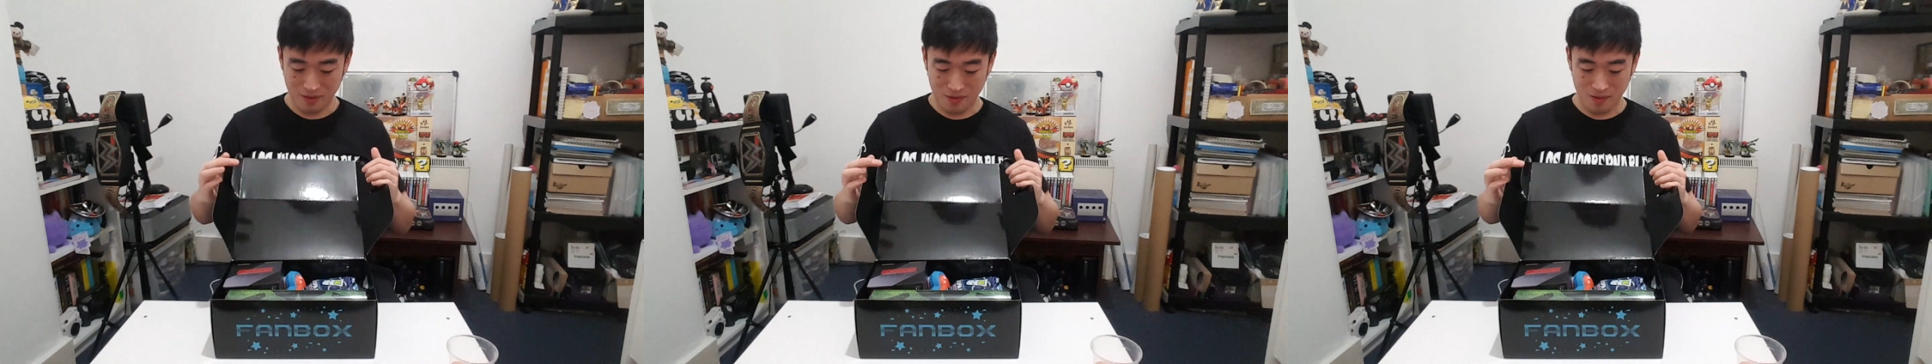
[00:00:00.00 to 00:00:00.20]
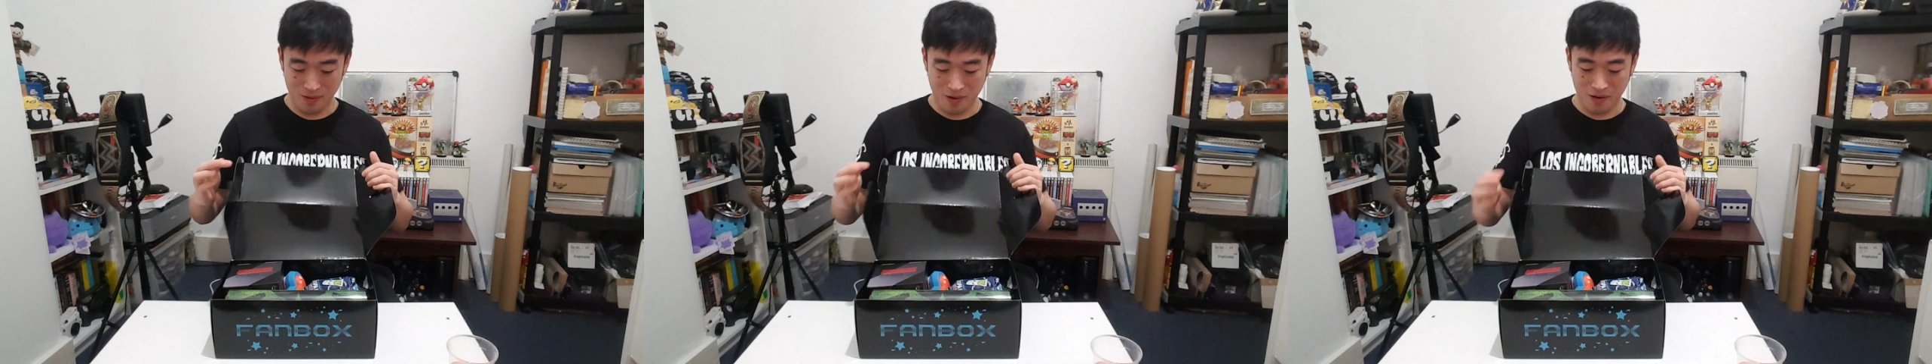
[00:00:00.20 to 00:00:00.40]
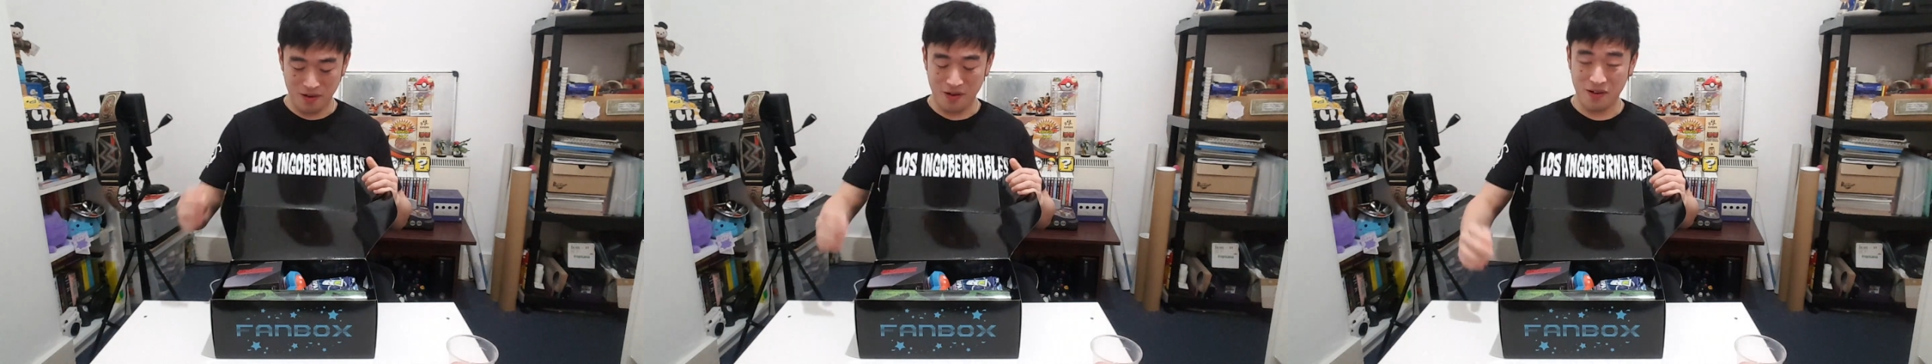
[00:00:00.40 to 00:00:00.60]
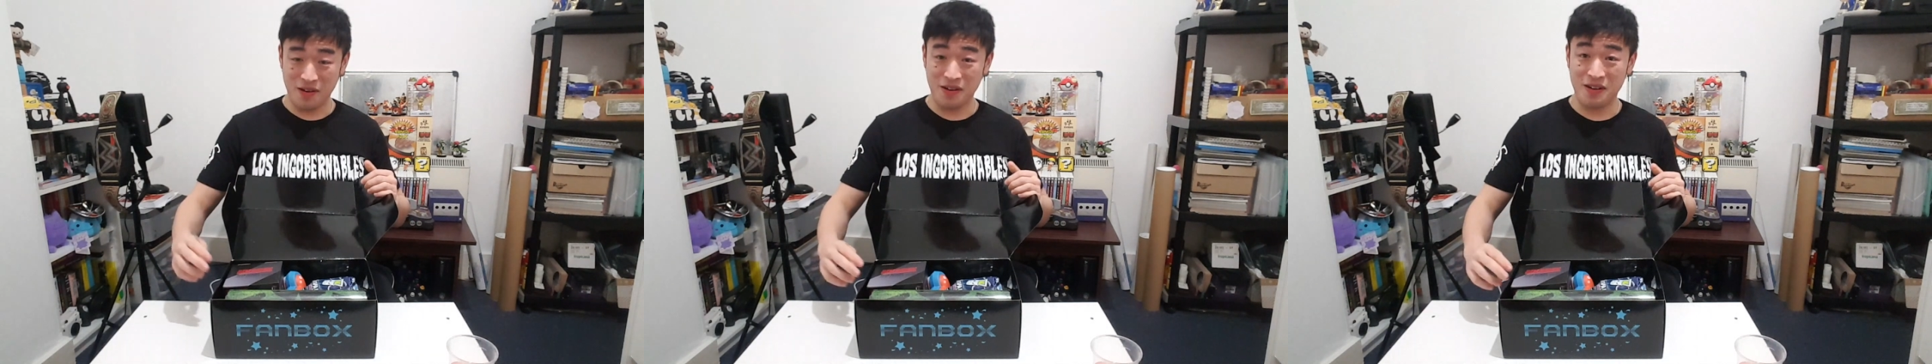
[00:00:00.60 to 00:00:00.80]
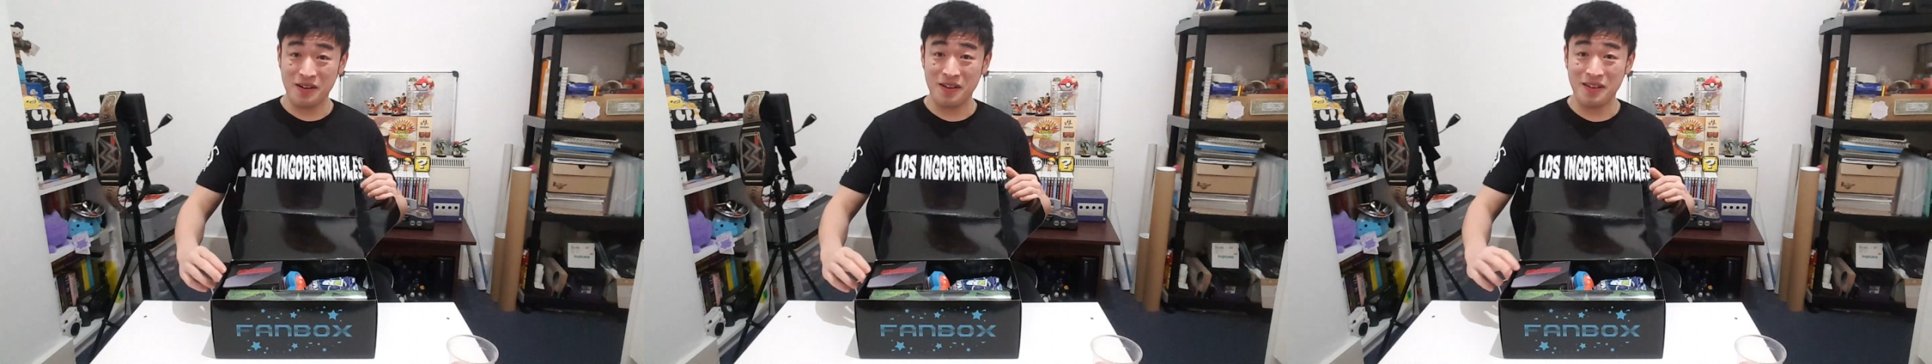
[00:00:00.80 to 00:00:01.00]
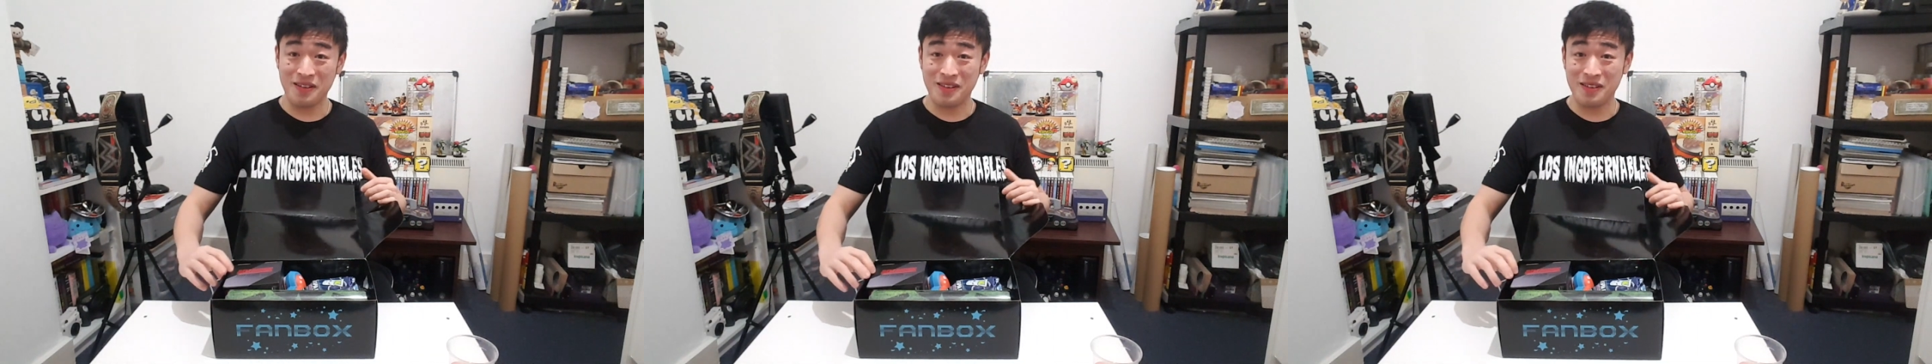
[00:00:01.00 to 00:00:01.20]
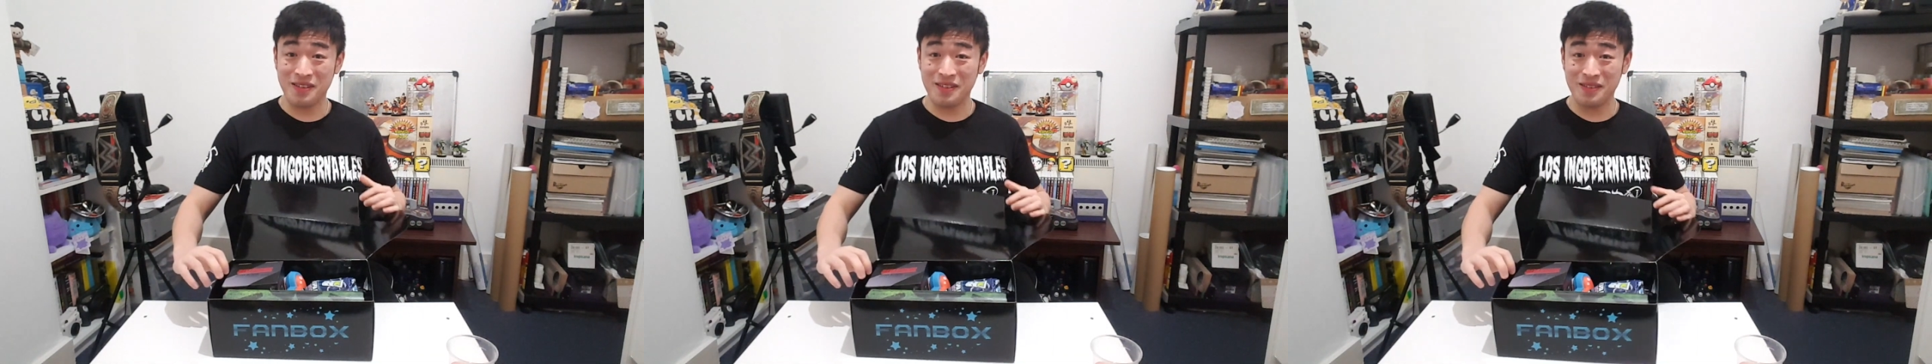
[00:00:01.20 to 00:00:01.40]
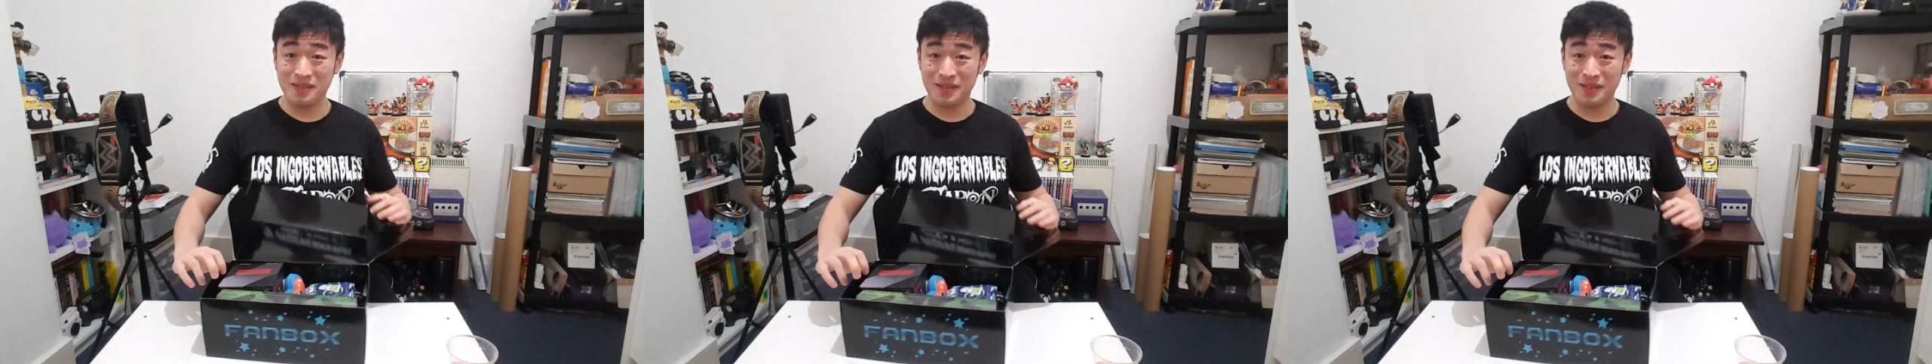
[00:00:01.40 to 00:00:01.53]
Whoa,